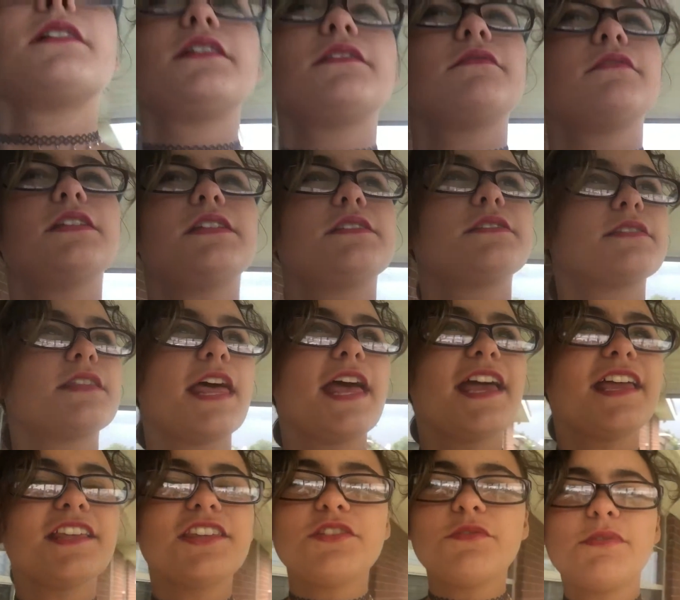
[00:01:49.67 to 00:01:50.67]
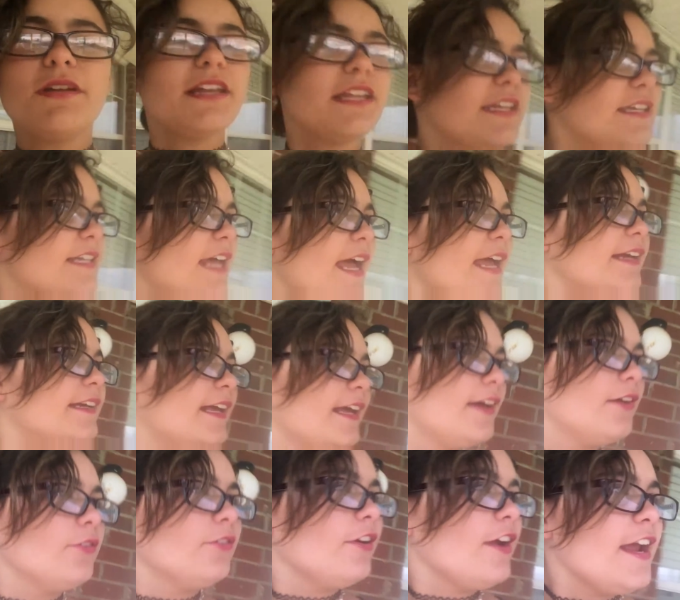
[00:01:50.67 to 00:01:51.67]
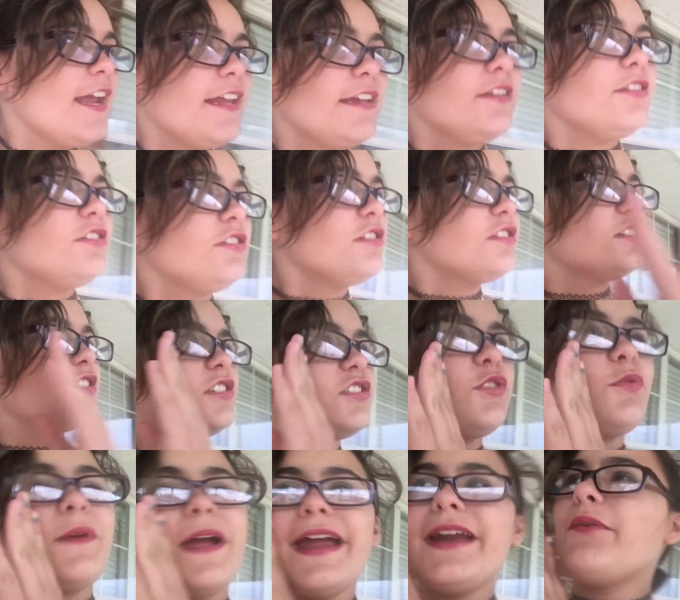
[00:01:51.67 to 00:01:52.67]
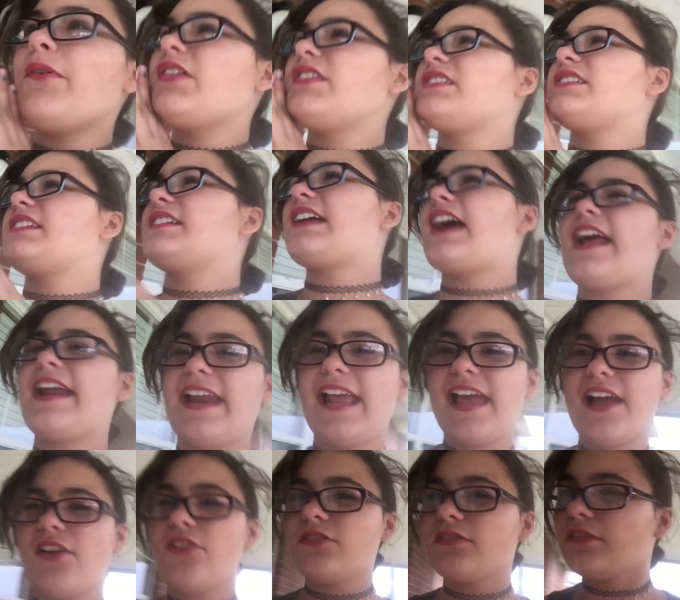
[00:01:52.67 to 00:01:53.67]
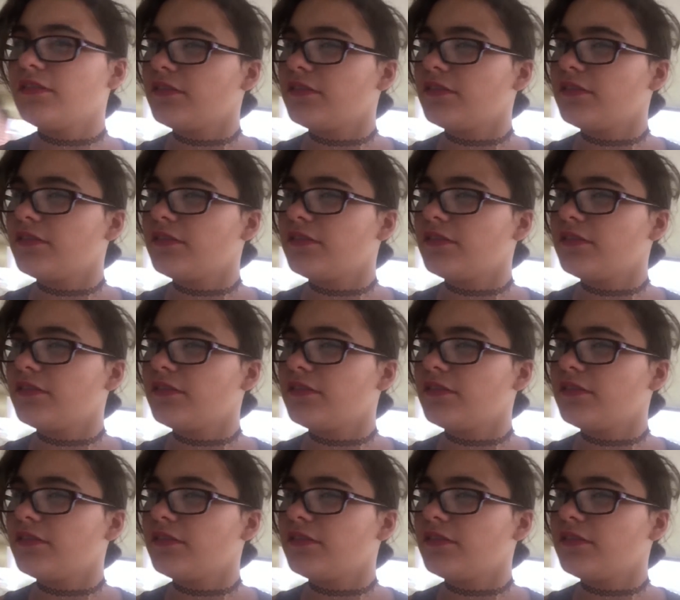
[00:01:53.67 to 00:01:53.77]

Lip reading: What's that? You want to die down, Rain? The rain wants to die down?